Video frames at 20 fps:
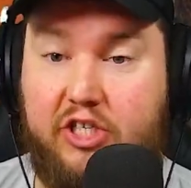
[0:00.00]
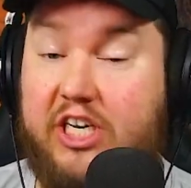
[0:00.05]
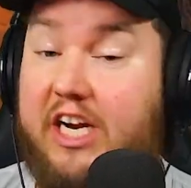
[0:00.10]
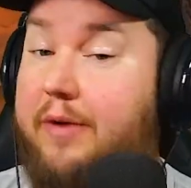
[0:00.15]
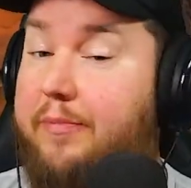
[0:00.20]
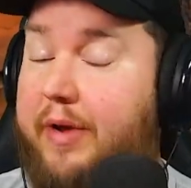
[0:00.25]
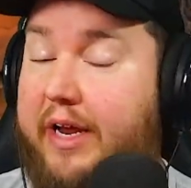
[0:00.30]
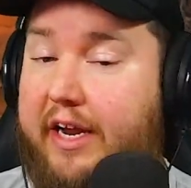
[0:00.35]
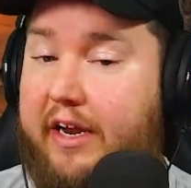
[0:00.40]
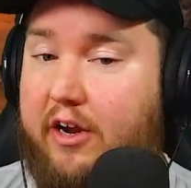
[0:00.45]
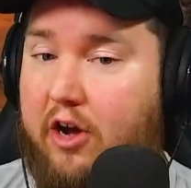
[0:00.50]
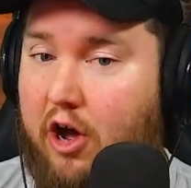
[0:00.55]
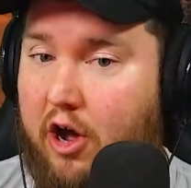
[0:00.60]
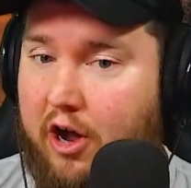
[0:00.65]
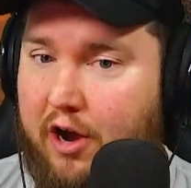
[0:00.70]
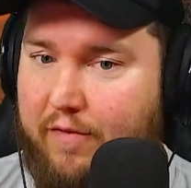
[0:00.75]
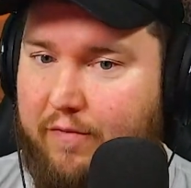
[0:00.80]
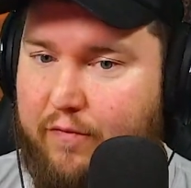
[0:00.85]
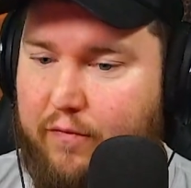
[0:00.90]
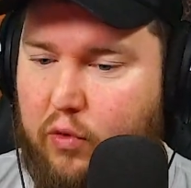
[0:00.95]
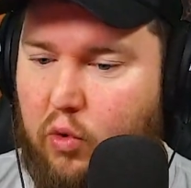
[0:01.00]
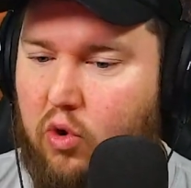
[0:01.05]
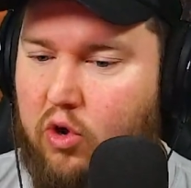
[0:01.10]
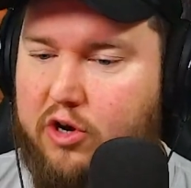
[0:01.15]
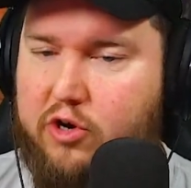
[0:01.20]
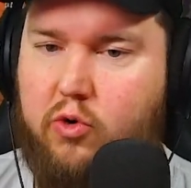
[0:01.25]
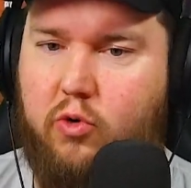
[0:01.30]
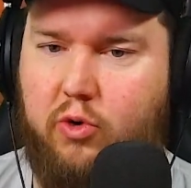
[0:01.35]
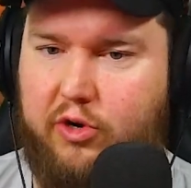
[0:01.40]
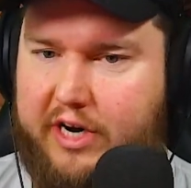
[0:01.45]
are gonna be on full
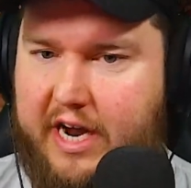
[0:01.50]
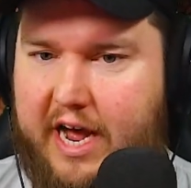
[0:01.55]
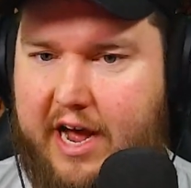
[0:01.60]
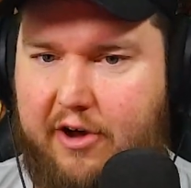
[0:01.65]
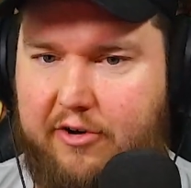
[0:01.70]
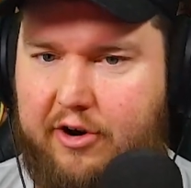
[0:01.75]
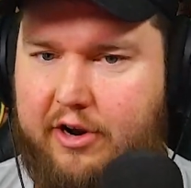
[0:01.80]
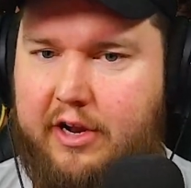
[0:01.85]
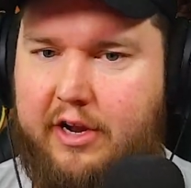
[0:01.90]
cooldown,